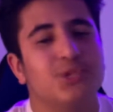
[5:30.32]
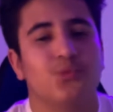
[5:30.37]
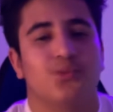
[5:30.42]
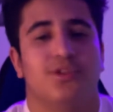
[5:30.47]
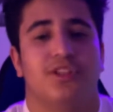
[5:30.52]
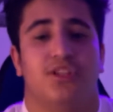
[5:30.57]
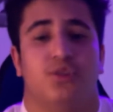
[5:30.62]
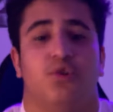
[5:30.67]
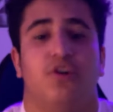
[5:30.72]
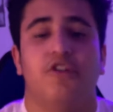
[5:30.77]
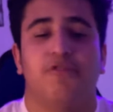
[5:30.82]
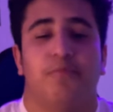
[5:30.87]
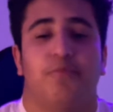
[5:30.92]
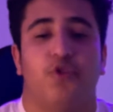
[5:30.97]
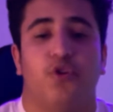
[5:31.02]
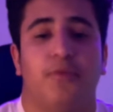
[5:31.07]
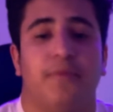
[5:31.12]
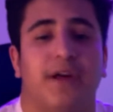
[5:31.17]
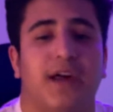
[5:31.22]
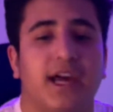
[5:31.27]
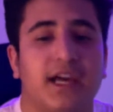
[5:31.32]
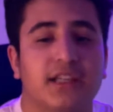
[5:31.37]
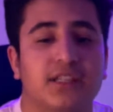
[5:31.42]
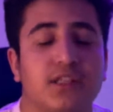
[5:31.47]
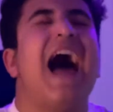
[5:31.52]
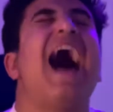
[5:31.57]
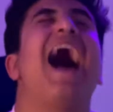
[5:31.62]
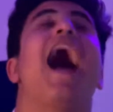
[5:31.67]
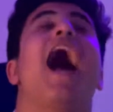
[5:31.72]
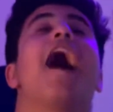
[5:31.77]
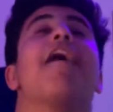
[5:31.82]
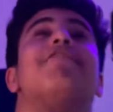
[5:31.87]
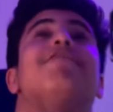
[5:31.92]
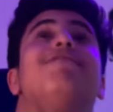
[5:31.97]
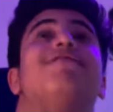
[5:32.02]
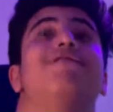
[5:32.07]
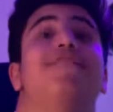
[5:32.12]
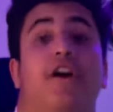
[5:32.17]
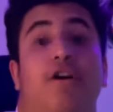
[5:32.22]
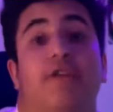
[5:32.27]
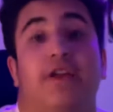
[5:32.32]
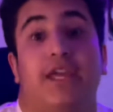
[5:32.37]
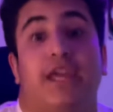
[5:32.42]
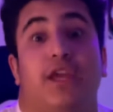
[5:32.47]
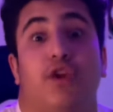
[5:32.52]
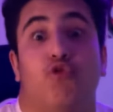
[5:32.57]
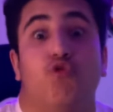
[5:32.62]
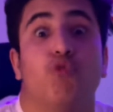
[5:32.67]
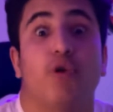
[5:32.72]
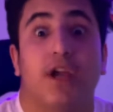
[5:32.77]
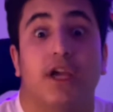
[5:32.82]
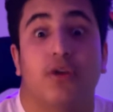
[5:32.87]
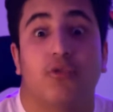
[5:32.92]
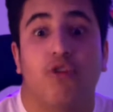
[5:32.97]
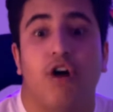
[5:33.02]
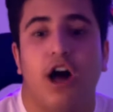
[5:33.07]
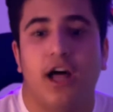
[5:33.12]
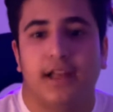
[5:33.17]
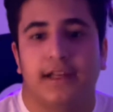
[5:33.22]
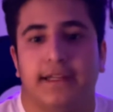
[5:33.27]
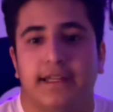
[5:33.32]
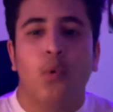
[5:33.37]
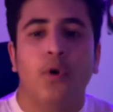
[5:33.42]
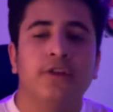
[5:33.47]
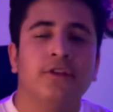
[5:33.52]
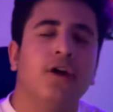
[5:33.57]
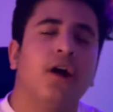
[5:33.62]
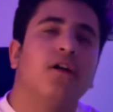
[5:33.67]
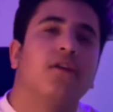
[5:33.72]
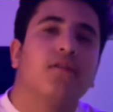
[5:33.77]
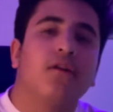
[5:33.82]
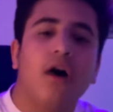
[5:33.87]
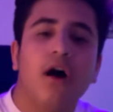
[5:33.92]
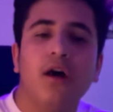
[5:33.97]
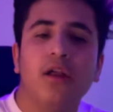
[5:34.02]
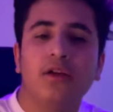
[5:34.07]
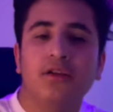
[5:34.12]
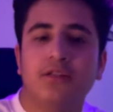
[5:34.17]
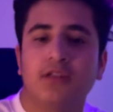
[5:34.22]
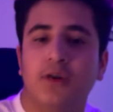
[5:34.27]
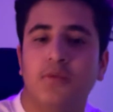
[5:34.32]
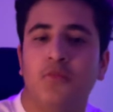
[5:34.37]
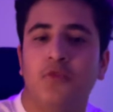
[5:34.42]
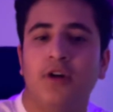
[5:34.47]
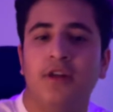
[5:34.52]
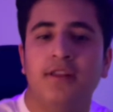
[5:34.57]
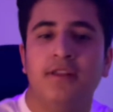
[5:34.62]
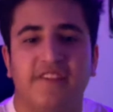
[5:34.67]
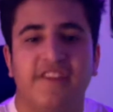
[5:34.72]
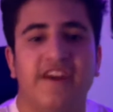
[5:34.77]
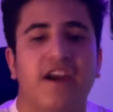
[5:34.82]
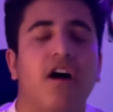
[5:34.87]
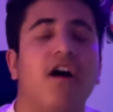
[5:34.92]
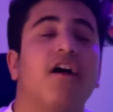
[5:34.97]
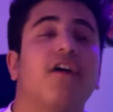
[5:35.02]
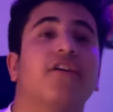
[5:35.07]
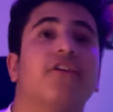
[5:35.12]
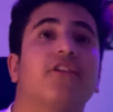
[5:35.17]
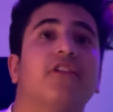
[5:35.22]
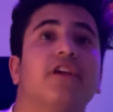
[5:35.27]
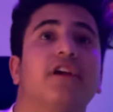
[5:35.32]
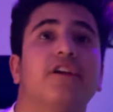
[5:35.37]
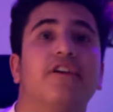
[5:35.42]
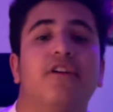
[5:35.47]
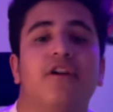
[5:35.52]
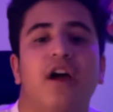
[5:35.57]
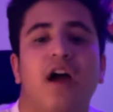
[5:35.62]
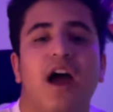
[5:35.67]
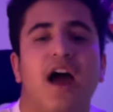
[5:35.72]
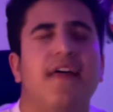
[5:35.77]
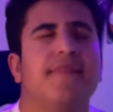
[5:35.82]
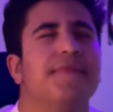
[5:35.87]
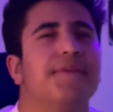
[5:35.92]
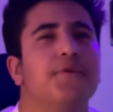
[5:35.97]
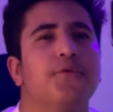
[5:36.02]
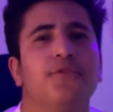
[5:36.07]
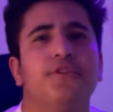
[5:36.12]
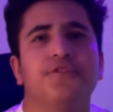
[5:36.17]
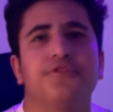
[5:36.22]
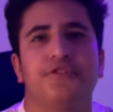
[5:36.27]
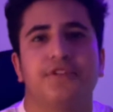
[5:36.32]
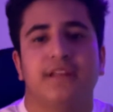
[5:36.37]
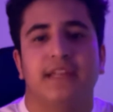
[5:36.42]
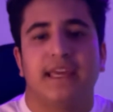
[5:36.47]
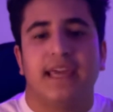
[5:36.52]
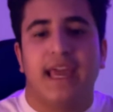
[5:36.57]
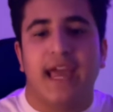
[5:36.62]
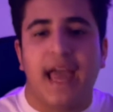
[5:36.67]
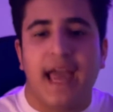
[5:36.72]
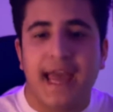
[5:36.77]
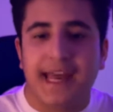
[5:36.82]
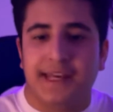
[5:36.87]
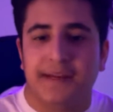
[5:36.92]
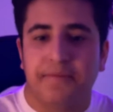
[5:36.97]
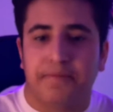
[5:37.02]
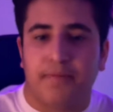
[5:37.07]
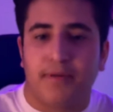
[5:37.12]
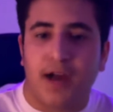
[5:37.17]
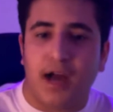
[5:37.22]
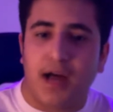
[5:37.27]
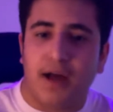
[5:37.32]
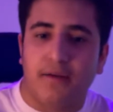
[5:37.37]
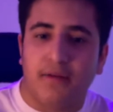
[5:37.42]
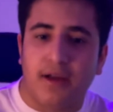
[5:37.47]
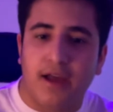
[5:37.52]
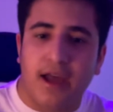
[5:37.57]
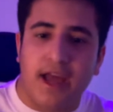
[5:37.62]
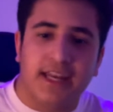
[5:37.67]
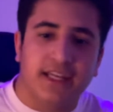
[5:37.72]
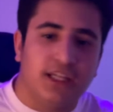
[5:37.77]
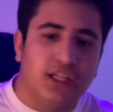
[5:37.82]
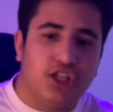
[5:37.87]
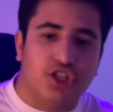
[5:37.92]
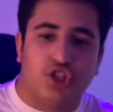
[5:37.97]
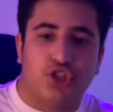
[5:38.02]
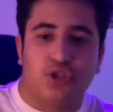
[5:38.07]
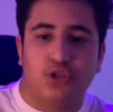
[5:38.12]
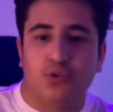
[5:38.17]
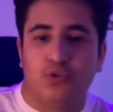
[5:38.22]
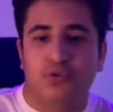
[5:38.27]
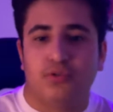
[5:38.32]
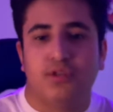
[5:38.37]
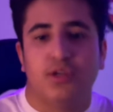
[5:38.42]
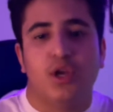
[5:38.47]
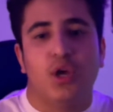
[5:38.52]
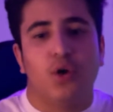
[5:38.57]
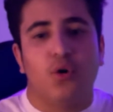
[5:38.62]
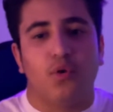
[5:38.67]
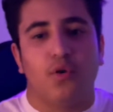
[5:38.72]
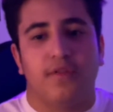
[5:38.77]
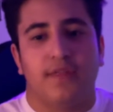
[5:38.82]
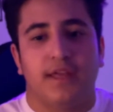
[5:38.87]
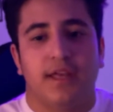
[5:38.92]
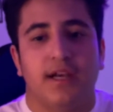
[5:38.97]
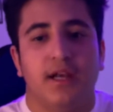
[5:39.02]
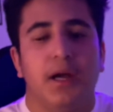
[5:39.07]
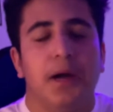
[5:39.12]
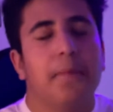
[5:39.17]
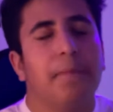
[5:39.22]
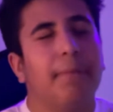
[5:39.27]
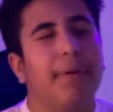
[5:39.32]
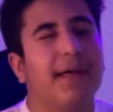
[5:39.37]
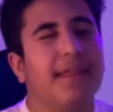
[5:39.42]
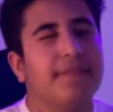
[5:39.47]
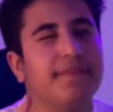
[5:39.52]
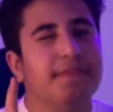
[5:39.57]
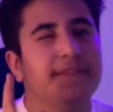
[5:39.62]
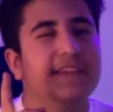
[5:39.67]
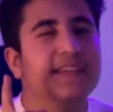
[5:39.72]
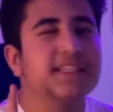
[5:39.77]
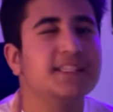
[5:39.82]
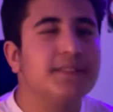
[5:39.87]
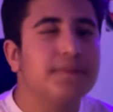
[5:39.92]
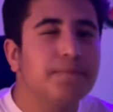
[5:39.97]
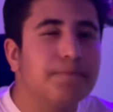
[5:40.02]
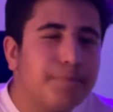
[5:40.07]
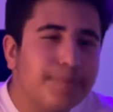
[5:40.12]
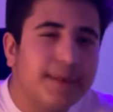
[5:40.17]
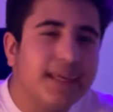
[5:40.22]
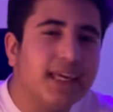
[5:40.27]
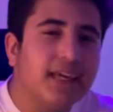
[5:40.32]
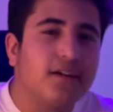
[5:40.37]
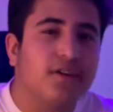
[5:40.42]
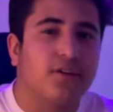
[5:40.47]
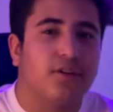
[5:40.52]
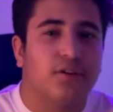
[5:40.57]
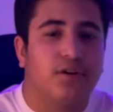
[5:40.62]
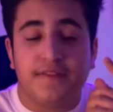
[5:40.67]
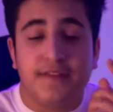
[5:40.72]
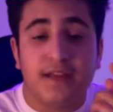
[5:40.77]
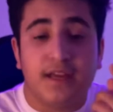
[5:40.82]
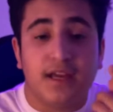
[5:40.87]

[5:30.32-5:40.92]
with the 12 Pro Max have very great quality. When you are calling someone, they are clear and there weren't really any issues with it. But the speaker